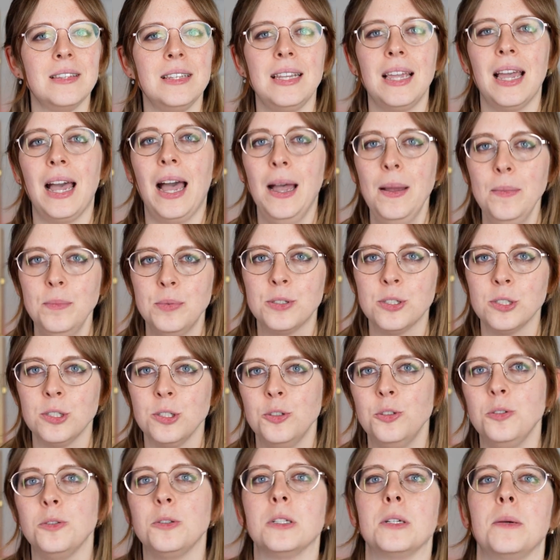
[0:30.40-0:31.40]
the
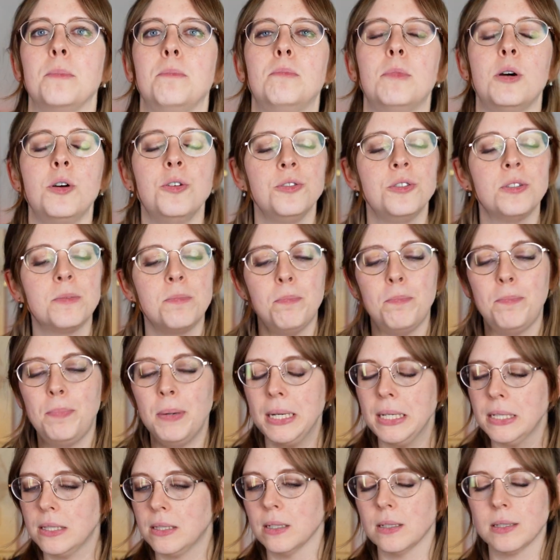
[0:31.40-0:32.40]
absolute most
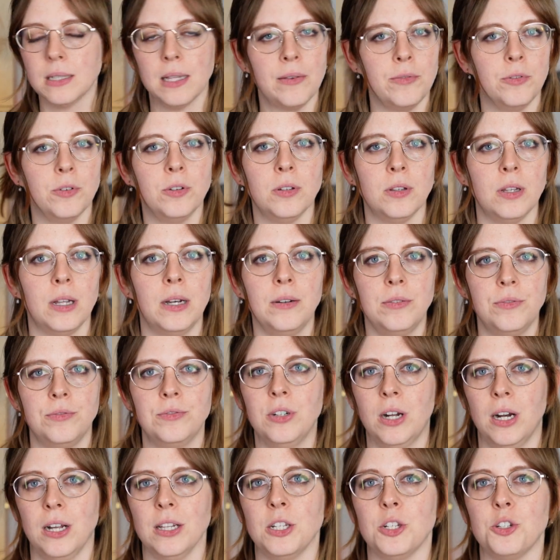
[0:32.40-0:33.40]
basic level of
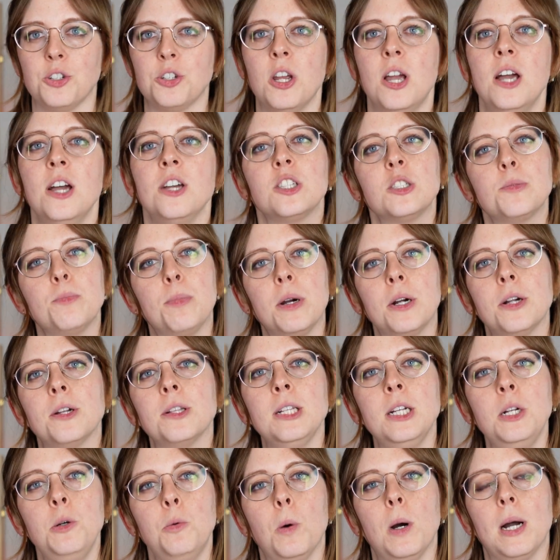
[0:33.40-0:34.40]
knowledge,
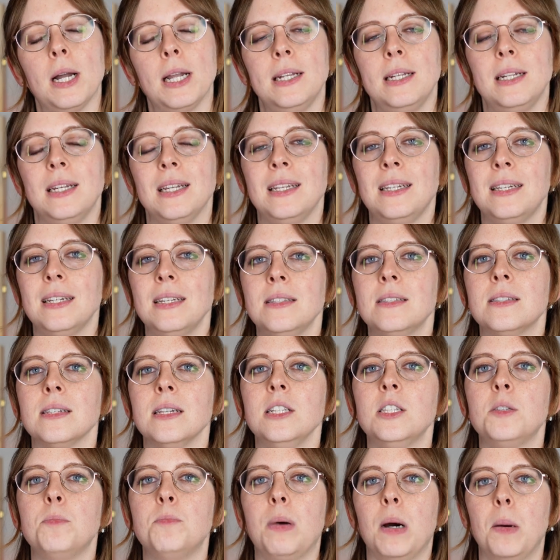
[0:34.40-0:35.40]
sparkling wine gets
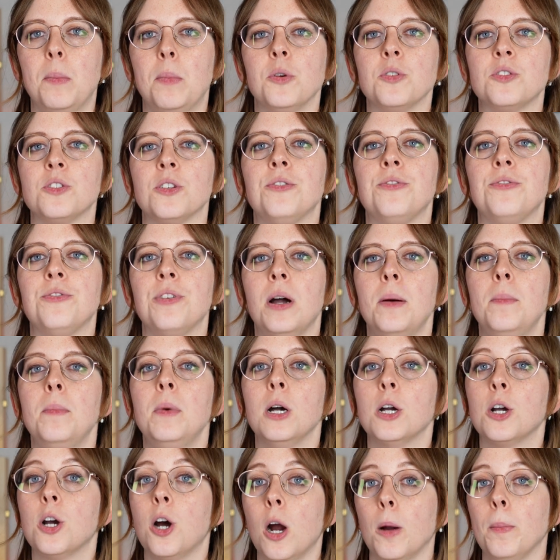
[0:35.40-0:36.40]
its bubbles
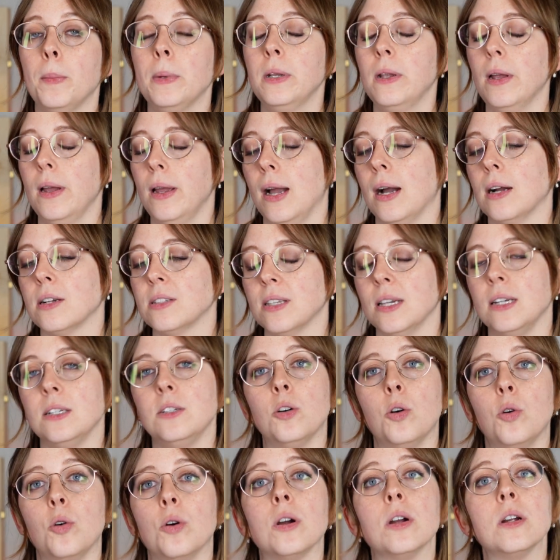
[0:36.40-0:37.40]
from carbon
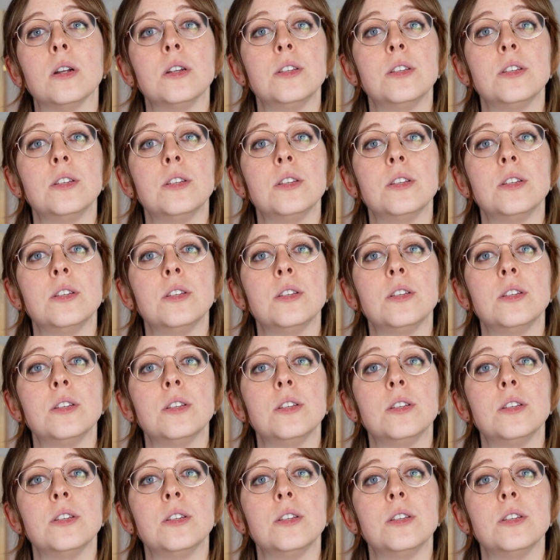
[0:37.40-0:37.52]
dioxide or